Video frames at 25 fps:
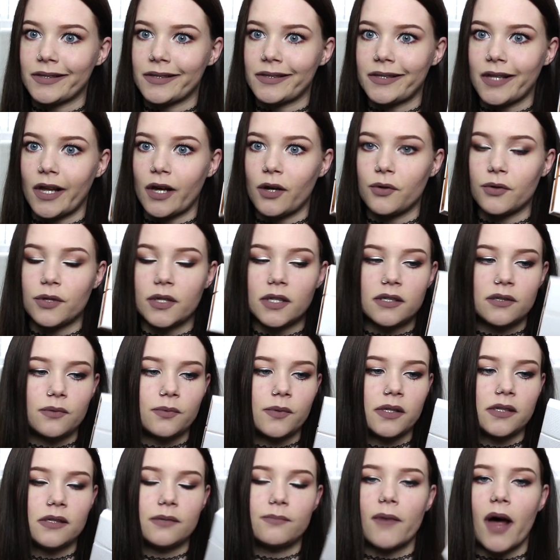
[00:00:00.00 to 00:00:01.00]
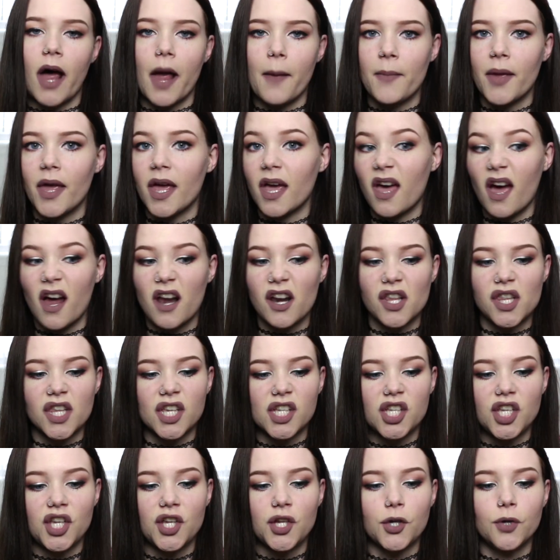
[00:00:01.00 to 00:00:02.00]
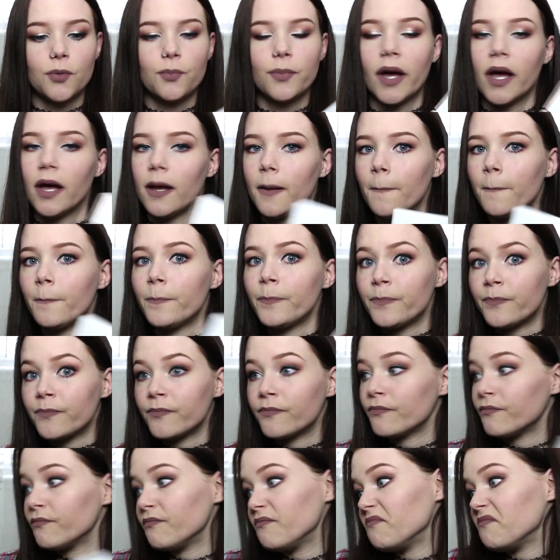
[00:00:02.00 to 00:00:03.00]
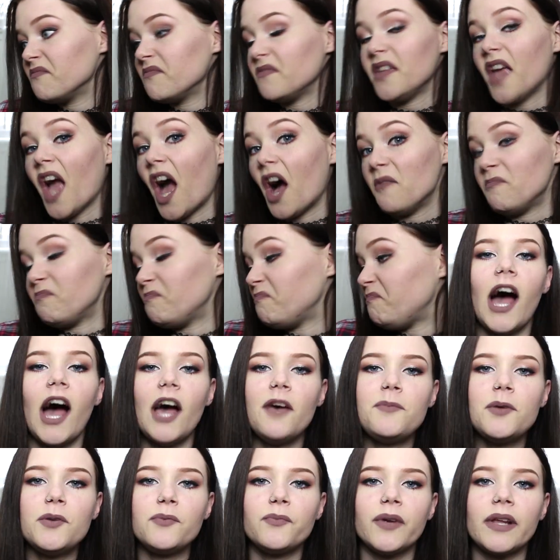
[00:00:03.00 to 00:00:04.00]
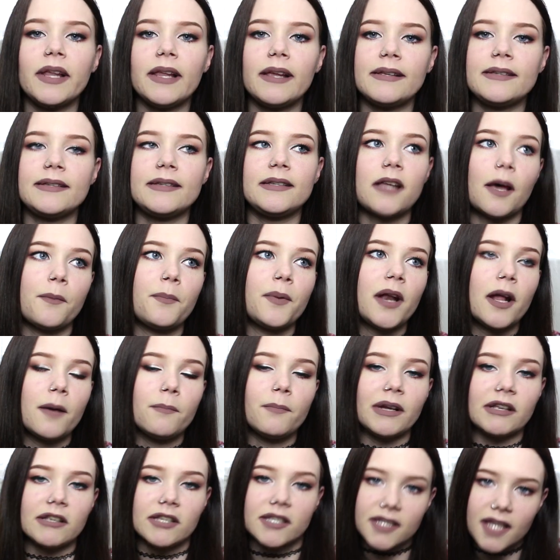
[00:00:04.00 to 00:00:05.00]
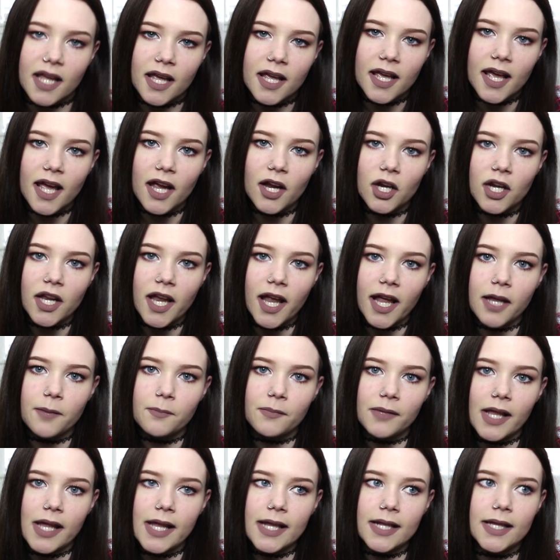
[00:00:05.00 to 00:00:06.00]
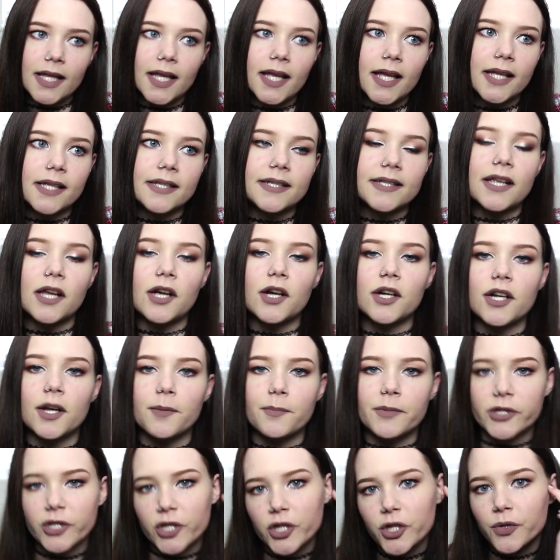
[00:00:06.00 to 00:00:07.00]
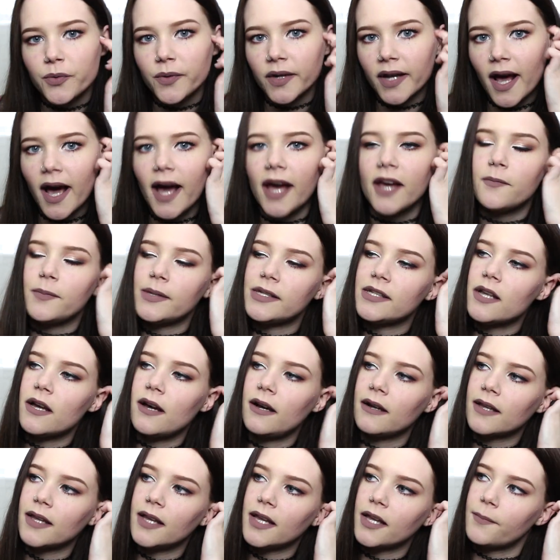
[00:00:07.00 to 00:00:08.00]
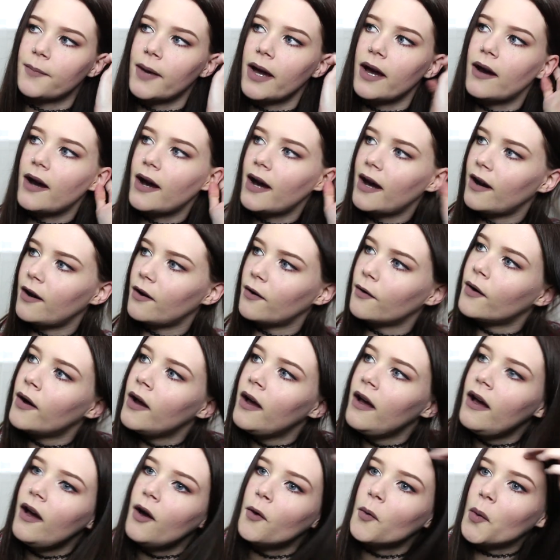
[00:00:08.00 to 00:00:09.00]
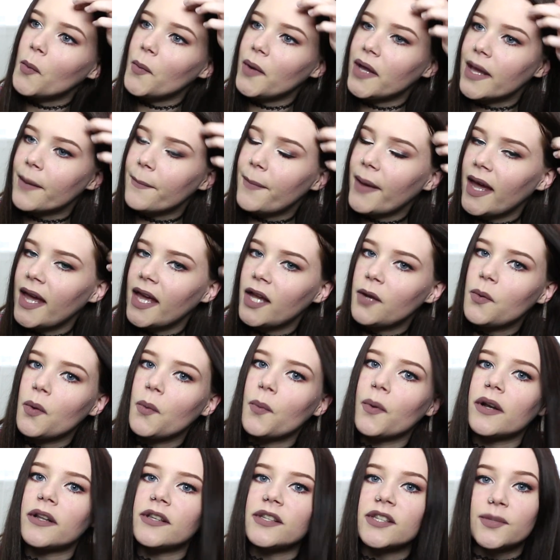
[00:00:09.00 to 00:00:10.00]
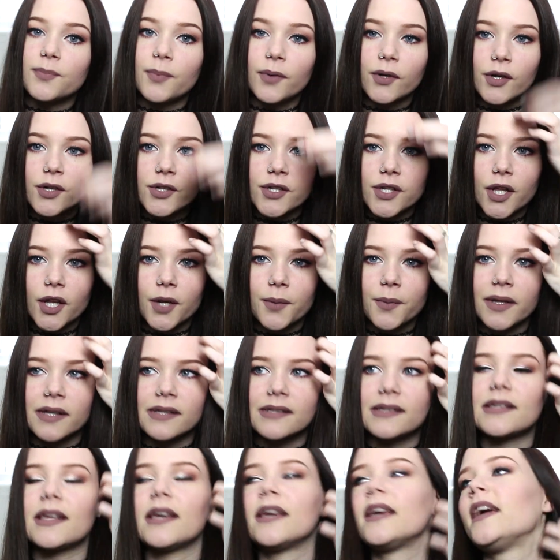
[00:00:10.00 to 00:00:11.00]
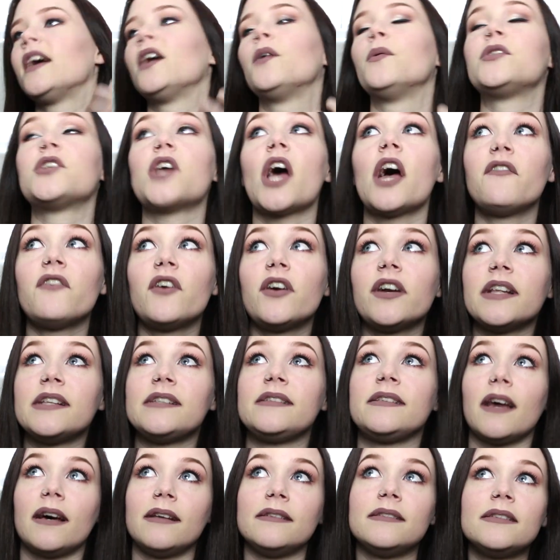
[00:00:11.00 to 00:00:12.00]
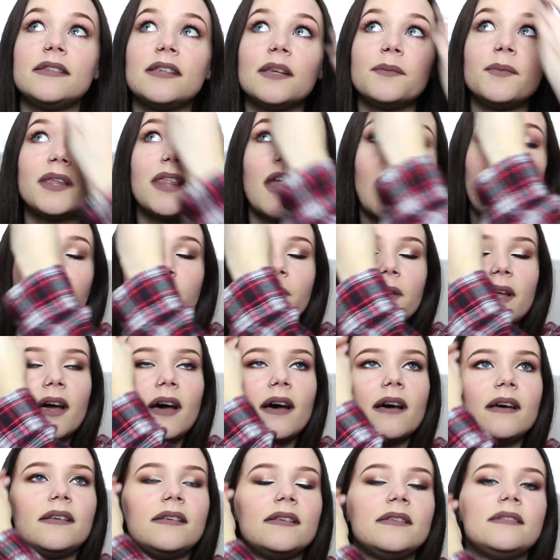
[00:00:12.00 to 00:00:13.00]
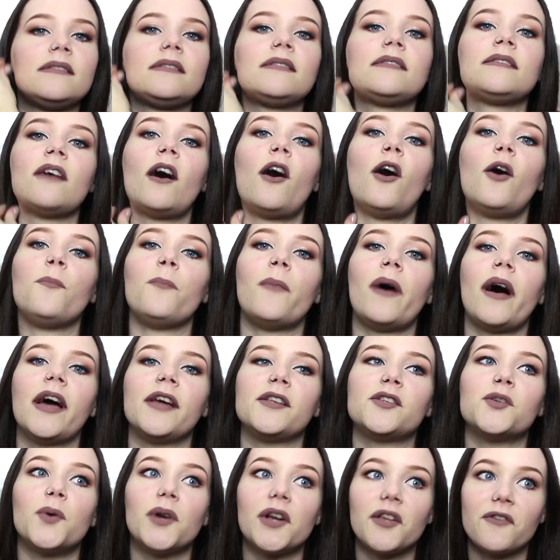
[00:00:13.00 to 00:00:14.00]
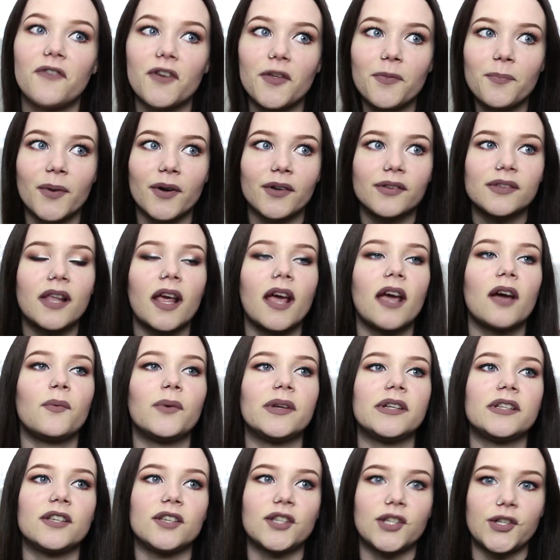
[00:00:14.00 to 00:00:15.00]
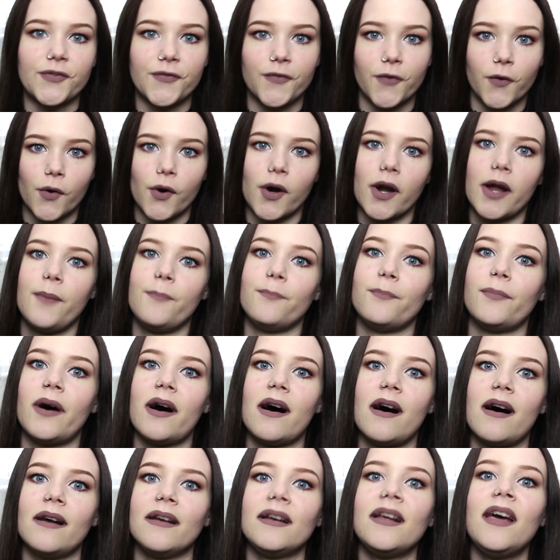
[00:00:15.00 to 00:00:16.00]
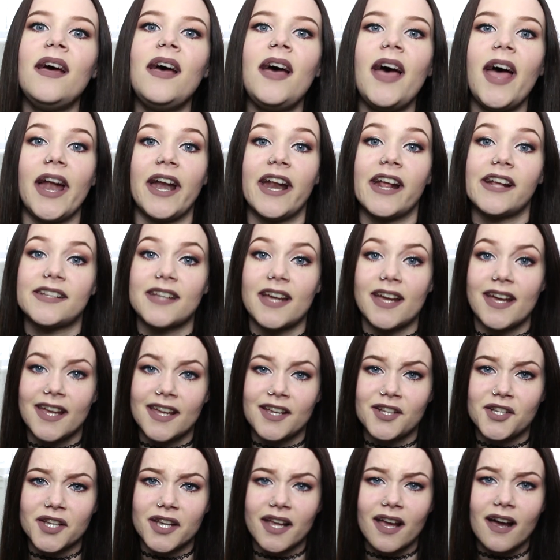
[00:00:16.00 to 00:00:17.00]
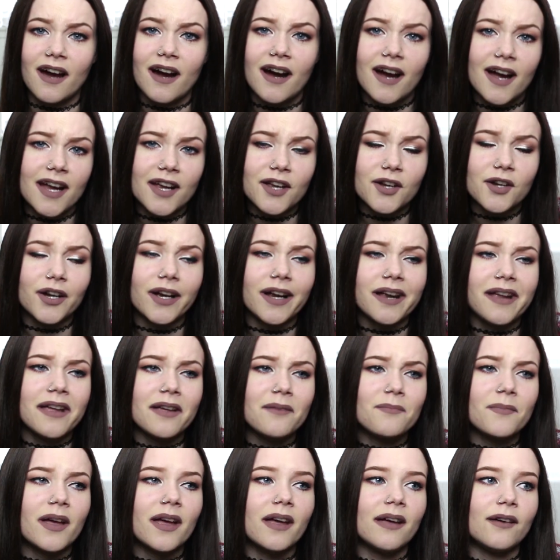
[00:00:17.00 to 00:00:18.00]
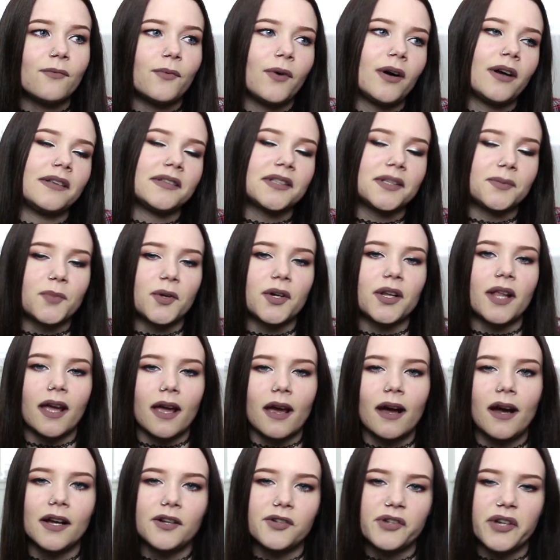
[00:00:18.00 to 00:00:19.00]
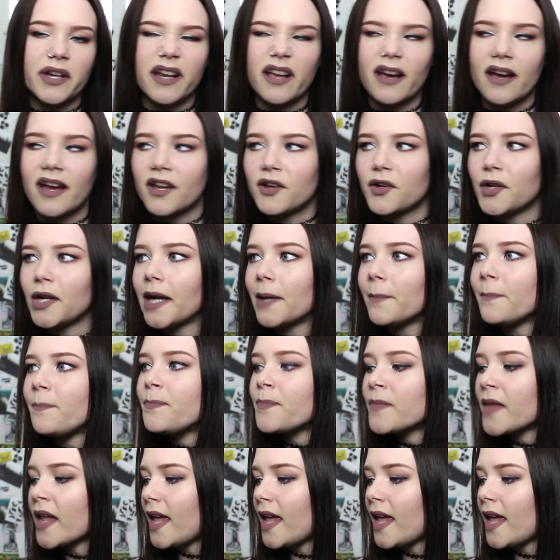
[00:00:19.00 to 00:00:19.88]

So this one's my pick out of the two, but yeah. I've been really stepping up my skincare game lately. Sarah number two and I have been talking about how when we get paid, we want to splurge a little bit on skincare, which I've already done some of that because on my 25th birthday, I went to Sephora and bought an anti-aging eye cream. And well, it's more like a hydrating eye cream.